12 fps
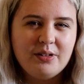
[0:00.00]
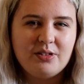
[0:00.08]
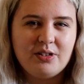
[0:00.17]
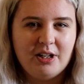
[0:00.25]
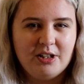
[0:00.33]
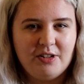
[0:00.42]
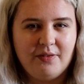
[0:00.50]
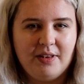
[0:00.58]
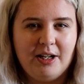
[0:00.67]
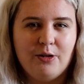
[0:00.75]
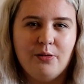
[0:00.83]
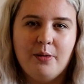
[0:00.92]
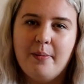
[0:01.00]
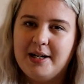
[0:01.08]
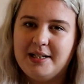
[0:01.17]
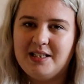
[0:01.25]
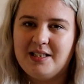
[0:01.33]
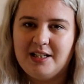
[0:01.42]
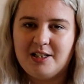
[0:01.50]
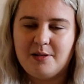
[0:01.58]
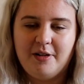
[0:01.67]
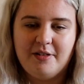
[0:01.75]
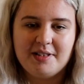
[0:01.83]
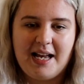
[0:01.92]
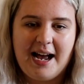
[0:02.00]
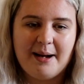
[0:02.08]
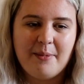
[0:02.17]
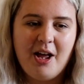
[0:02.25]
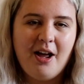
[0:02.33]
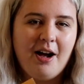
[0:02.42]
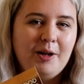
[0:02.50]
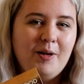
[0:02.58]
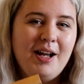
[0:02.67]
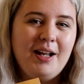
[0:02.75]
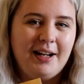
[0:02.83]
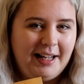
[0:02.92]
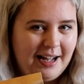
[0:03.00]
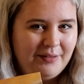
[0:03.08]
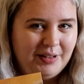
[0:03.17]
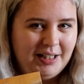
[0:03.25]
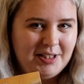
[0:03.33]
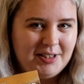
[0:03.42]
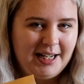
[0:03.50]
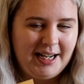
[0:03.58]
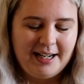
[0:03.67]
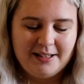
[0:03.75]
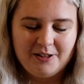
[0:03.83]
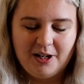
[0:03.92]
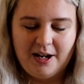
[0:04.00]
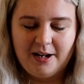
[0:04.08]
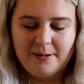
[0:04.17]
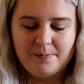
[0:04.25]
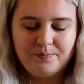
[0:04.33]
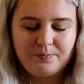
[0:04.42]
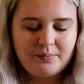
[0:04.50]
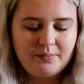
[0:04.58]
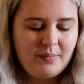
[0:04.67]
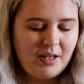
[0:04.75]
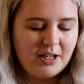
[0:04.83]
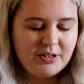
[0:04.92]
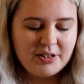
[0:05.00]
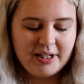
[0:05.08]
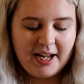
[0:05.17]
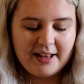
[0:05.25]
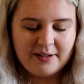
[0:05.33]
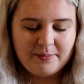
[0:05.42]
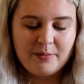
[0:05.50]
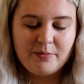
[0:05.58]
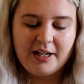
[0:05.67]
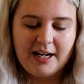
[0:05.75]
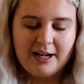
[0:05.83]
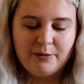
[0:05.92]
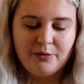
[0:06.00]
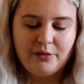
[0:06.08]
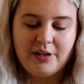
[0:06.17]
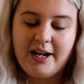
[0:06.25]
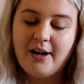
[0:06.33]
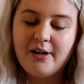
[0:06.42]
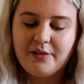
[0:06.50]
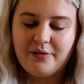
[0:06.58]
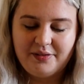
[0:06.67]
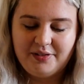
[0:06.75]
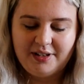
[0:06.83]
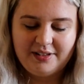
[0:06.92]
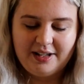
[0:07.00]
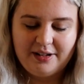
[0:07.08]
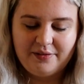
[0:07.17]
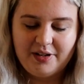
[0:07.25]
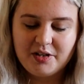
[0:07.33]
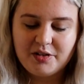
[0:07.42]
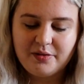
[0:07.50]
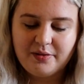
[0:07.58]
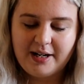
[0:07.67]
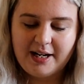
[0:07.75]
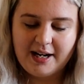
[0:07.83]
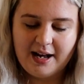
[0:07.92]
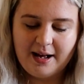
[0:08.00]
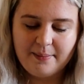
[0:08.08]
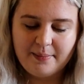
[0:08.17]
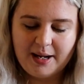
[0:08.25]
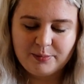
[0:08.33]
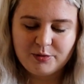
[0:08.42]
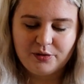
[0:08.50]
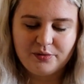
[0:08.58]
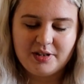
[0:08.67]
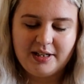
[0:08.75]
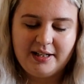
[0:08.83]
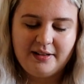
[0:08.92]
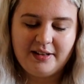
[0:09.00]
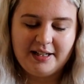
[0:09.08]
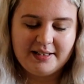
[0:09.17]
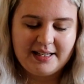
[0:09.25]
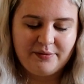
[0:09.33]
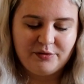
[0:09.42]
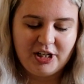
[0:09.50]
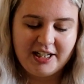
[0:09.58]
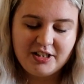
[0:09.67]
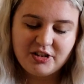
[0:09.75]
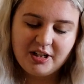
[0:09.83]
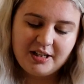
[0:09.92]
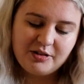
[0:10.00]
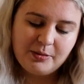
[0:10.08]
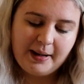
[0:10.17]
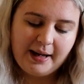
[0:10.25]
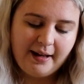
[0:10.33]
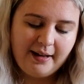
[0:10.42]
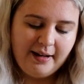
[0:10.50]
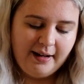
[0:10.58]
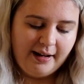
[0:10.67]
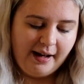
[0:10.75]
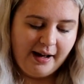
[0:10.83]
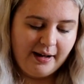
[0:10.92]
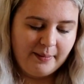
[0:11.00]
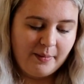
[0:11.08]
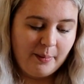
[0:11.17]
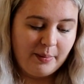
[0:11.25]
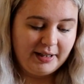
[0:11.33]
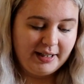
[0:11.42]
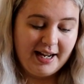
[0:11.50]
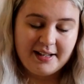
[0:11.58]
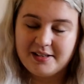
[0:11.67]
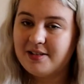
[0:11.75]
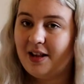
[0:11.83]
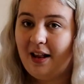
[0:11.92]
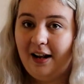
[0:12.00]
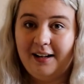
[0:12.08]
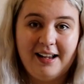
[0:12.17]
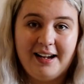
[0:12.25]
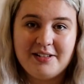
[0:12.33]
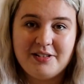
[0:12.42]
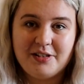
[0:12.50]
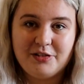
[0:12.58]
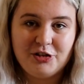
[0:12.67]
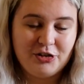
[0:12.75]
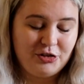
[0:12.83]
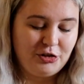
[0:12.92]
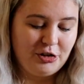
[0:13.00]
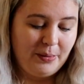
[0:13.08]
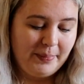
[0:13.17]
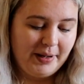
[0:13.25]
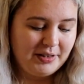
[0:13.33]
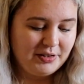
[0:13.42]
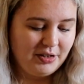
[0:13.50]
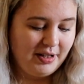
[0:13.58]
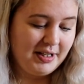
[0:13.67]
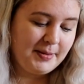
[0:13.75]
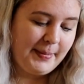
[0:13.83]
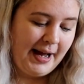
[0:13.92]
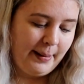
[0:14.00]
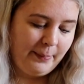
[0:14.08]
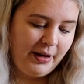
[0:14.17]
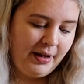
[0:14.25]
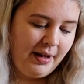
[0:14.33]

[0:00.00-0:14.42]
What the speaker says: and search everything, or the My Disney Experience app, I quite like having these to hand. So yeah, they've been really helpful. They are the 50th anniversary maps. Obviously things have changed a little bit, but yes, let's just jump into this map.